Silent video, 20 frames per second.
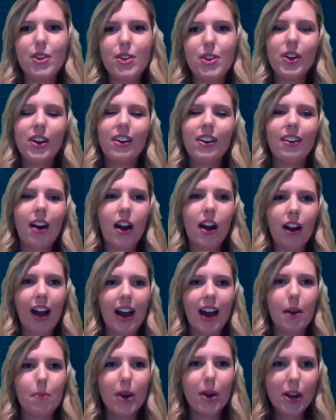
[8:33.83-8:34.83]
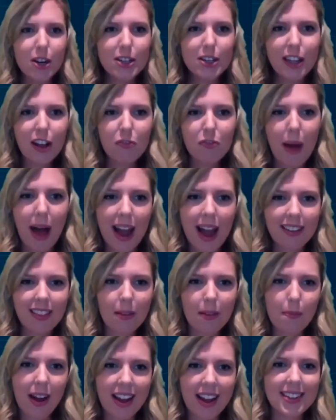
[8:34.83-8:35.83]
if you could kind of put yourself back in
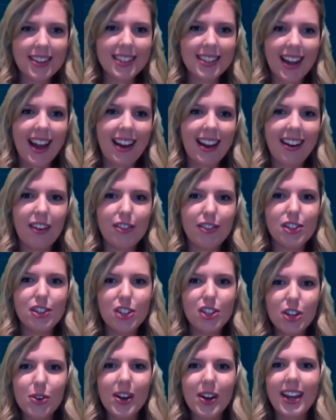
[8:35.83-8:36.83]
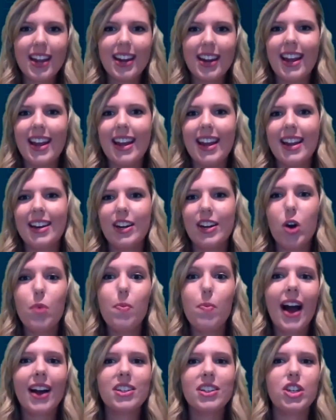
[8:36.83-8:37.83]
the mindset of a student and go
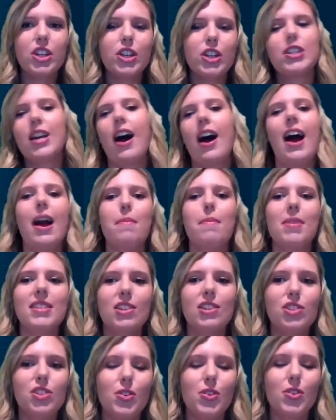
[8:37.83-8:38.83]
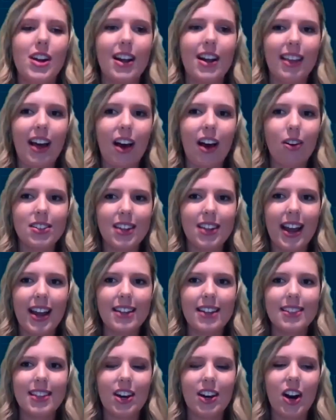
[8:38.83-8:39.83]
back to your time as a student at the Health
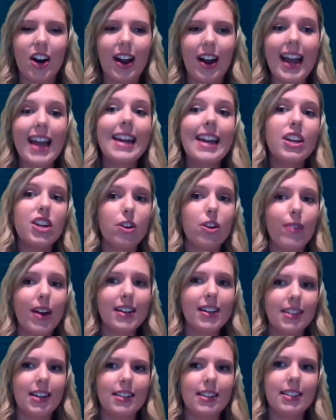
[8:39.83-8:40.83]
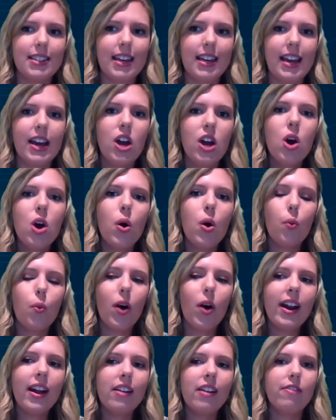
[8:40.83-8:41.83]
Science Center and in your residency,
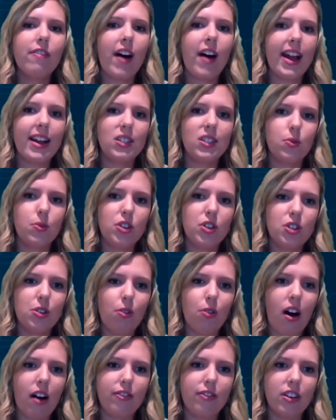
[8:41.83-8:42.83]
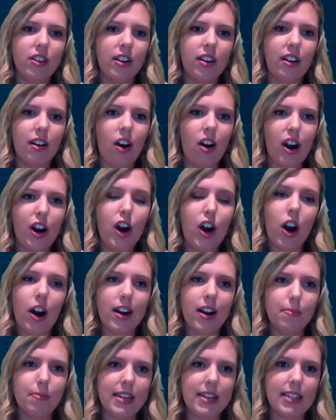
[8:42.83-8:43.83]
what advice would you offer to our
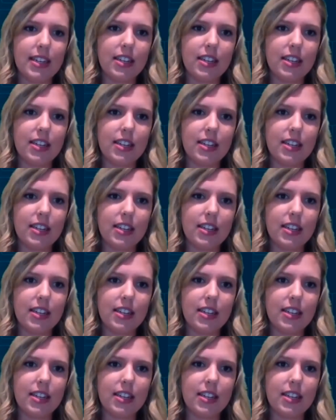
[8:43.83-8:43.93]
current